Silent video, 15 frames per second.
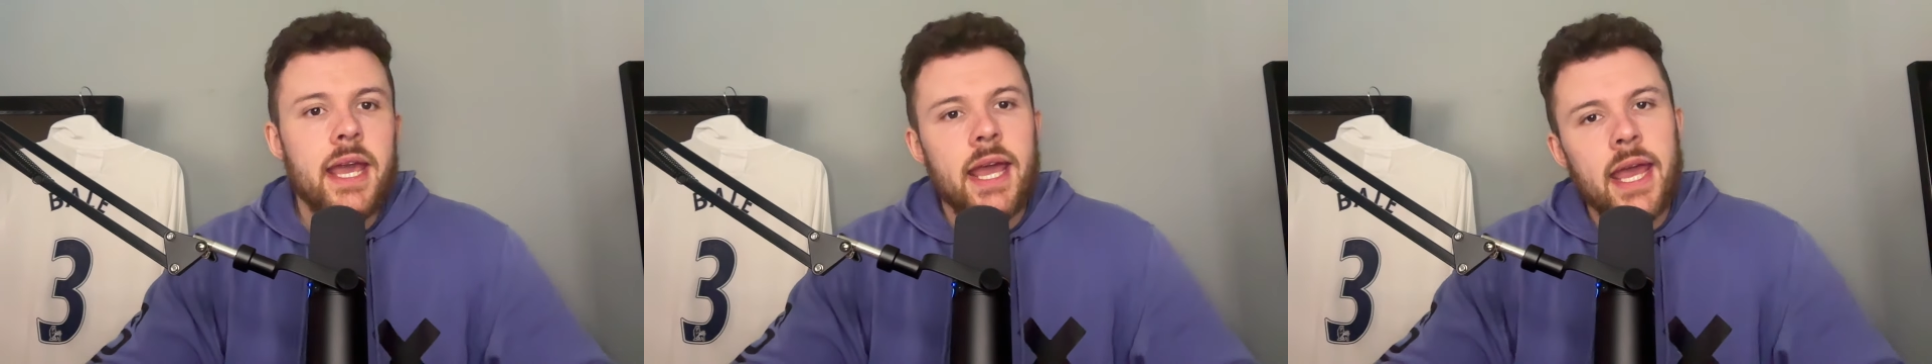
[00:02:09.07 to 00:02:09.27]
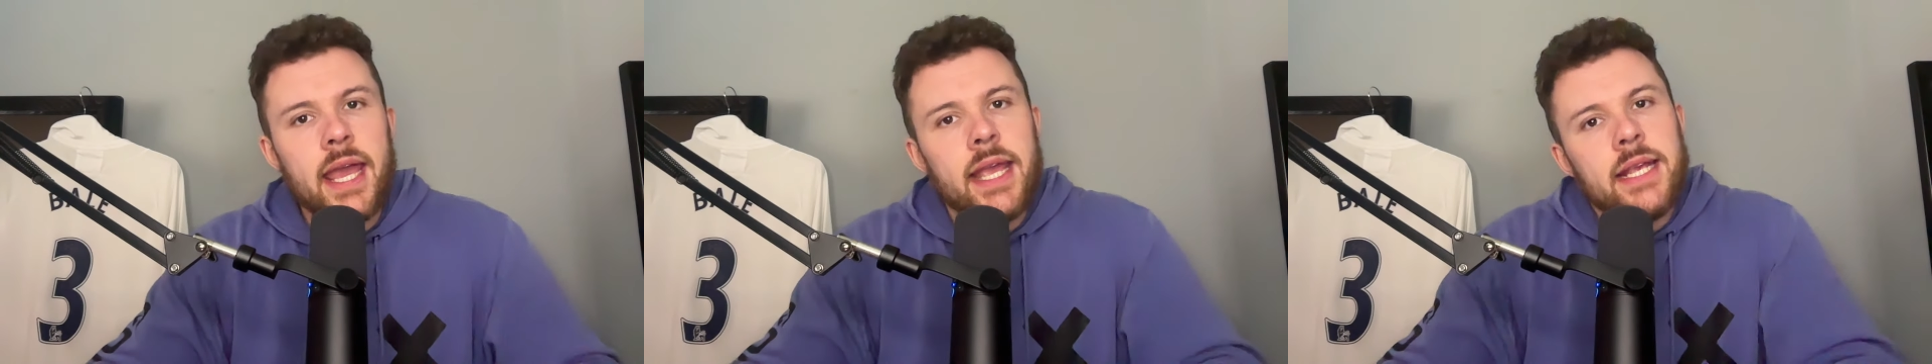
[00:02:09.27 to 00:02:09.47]

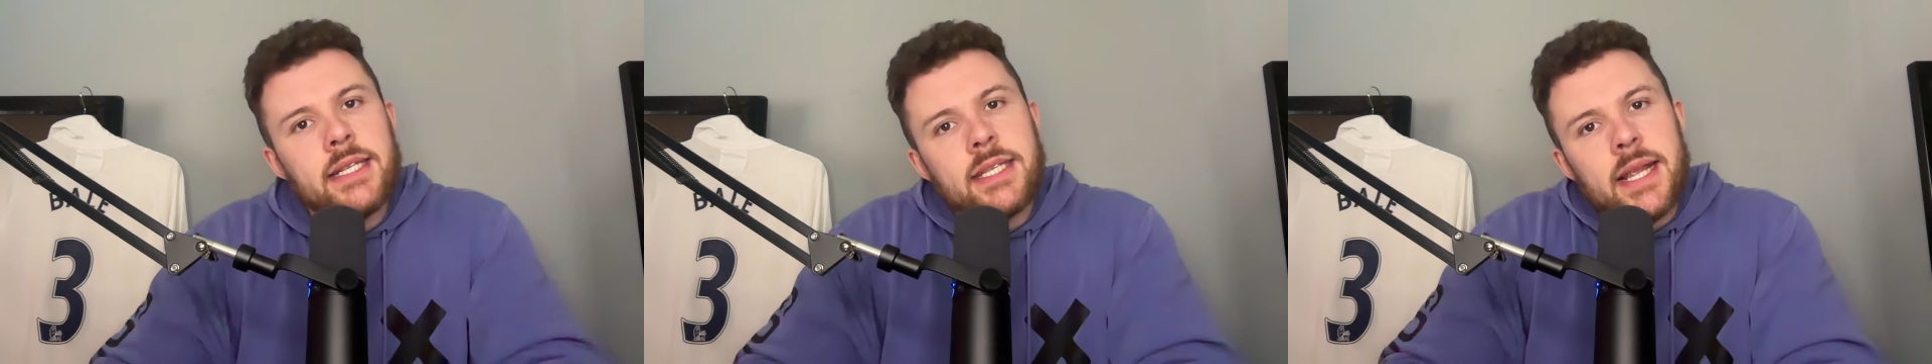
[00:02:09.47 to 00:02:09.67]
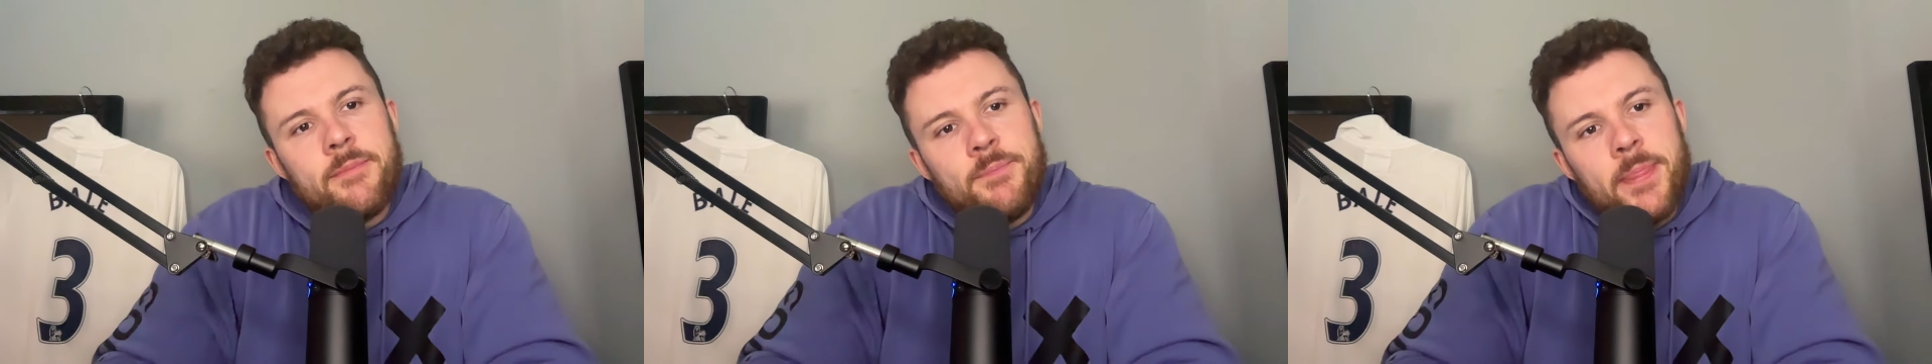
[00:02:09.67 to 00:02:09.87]

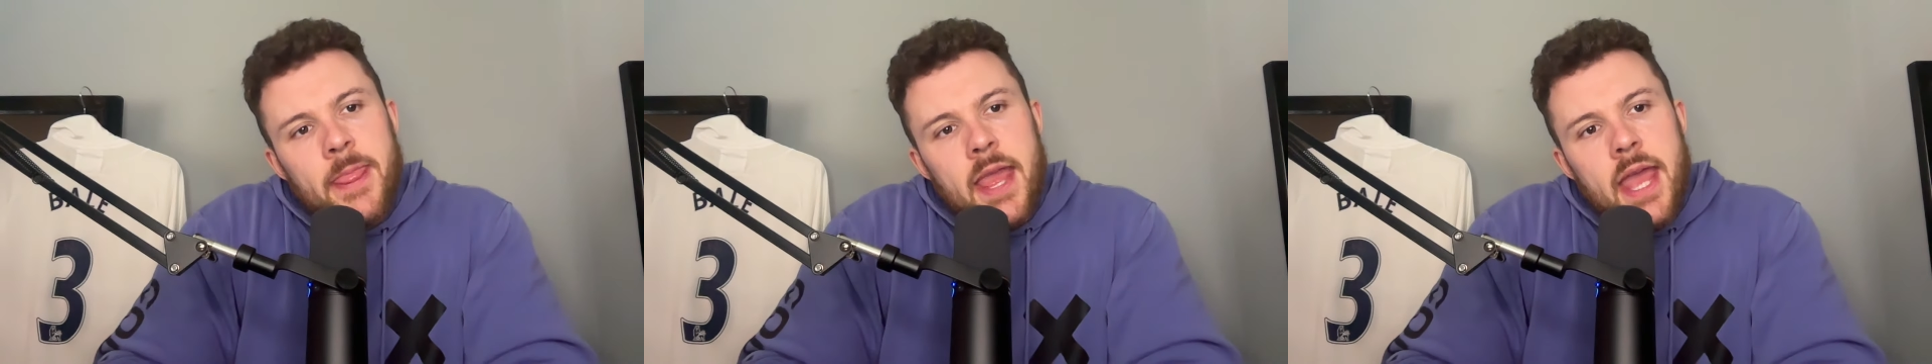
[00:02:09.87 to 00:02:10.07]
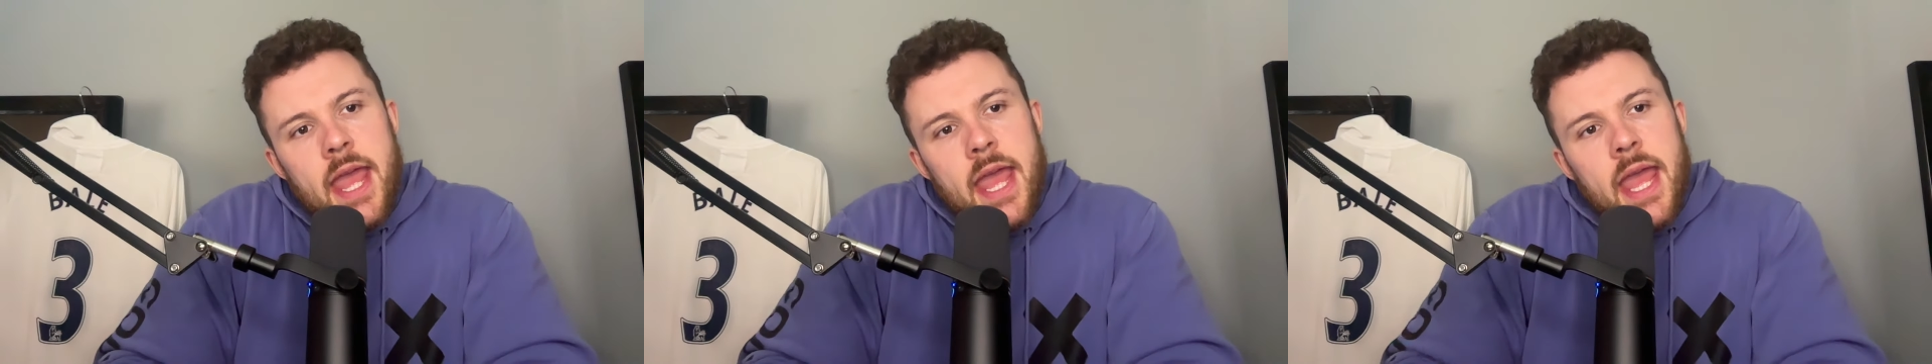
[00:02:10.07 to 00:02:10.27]
He's
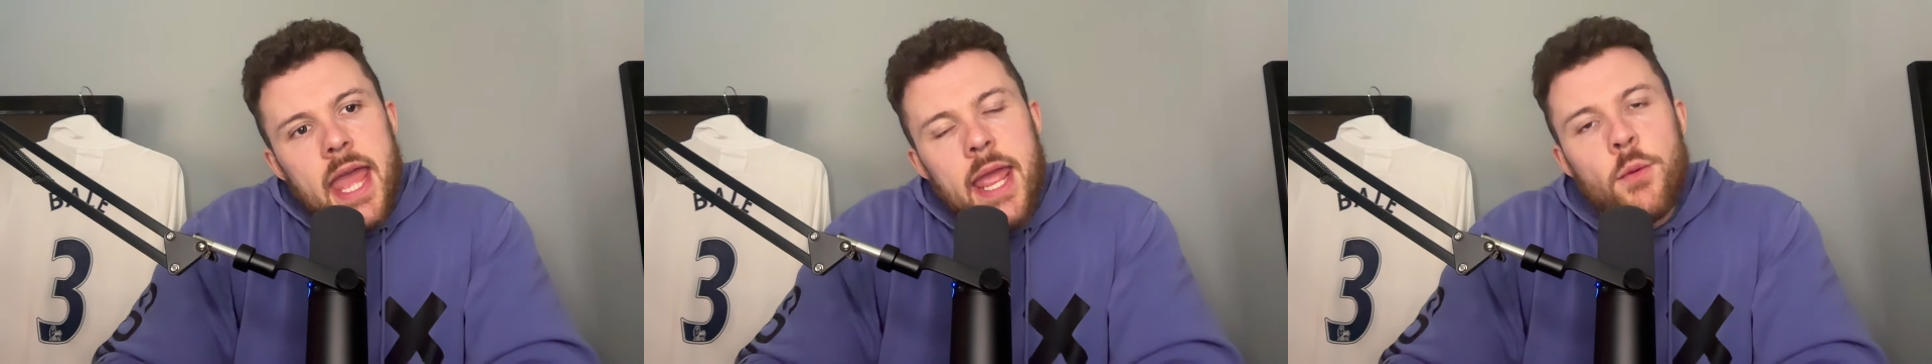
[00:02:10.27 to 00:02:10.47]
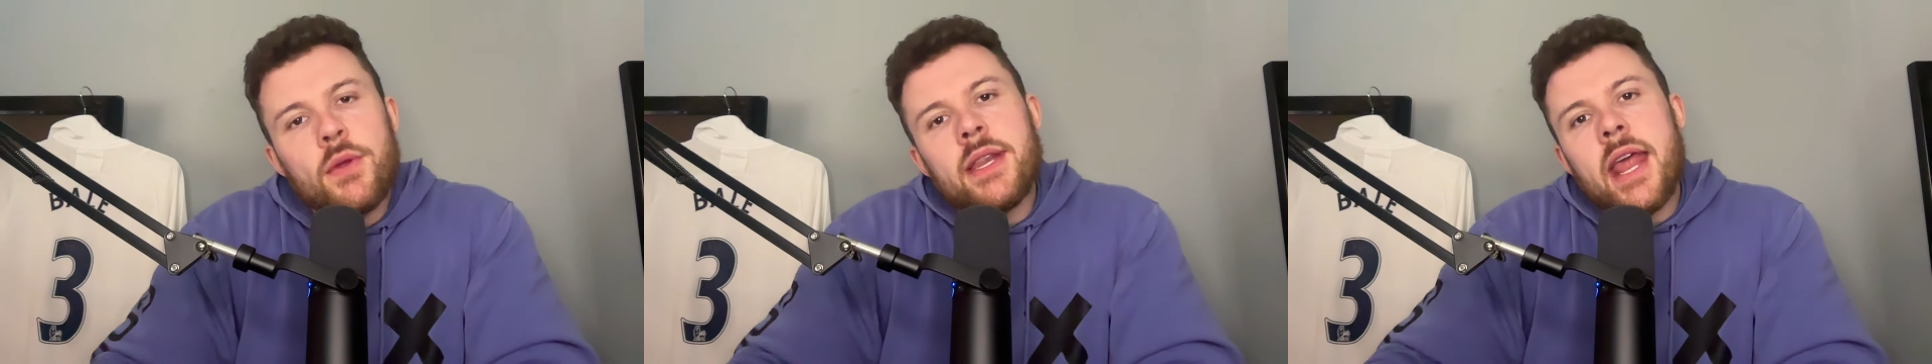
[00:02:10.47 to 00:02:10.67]

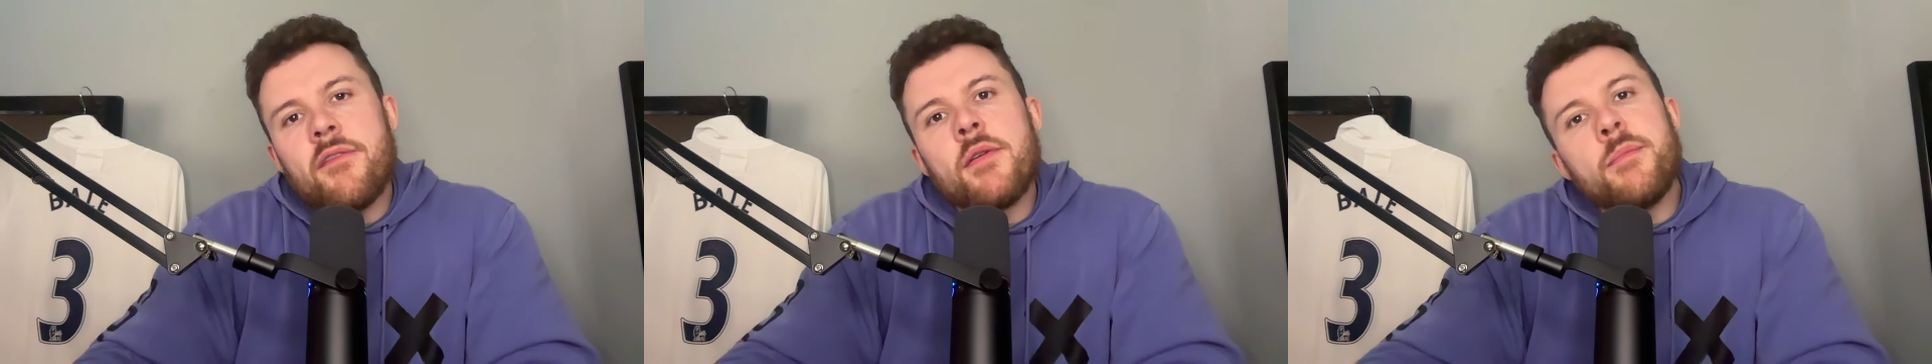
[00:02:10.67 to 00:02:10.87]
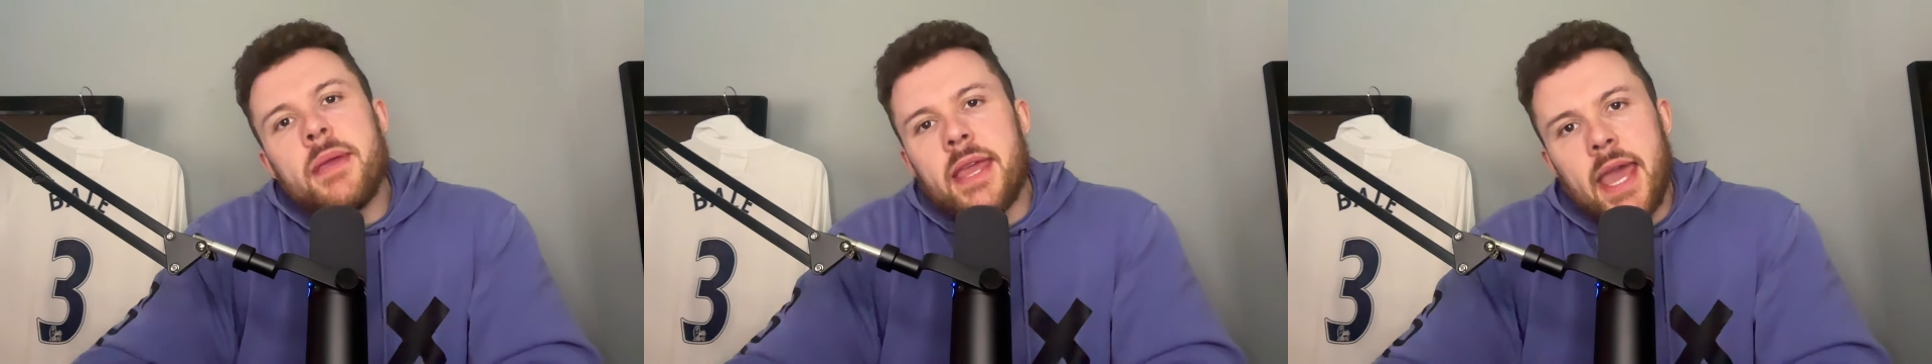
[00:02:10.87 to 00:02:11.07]
he would
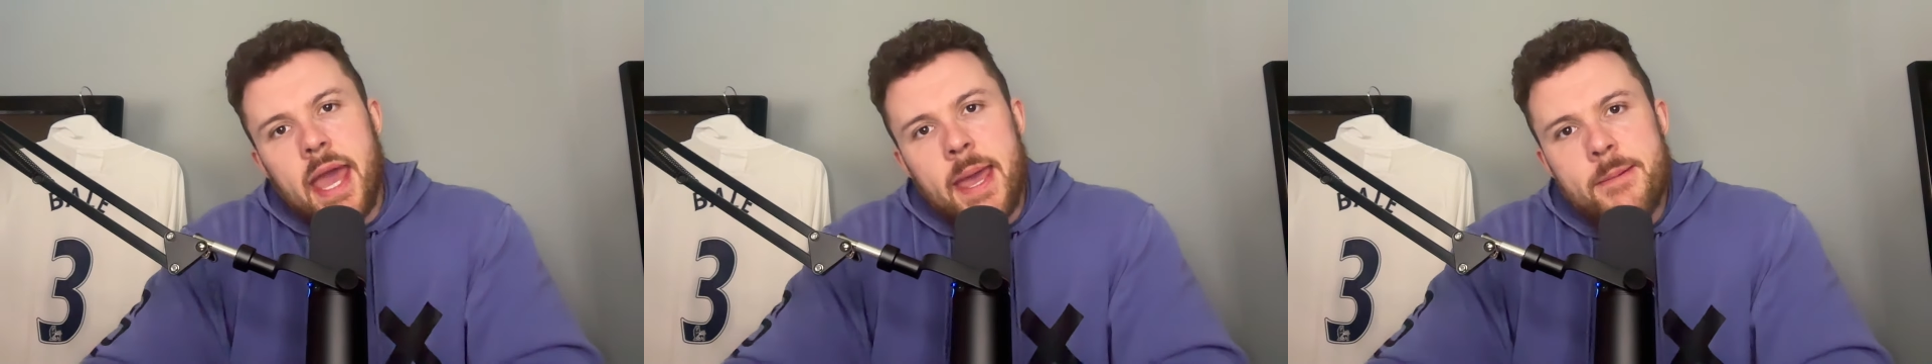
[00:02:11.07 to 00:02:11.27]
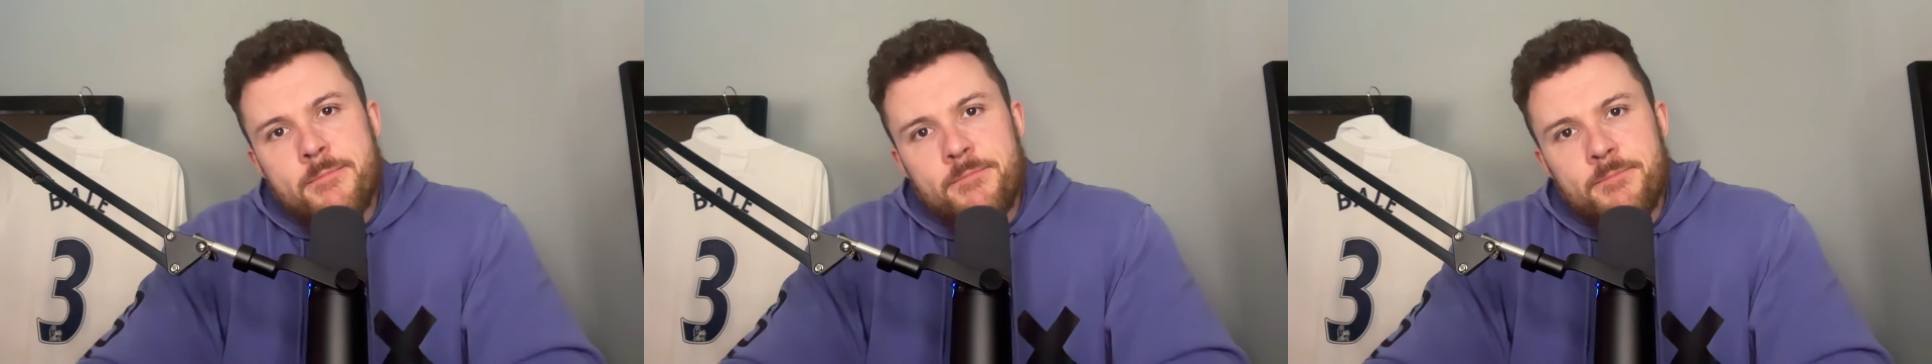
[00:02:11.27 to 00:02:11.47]
never be it,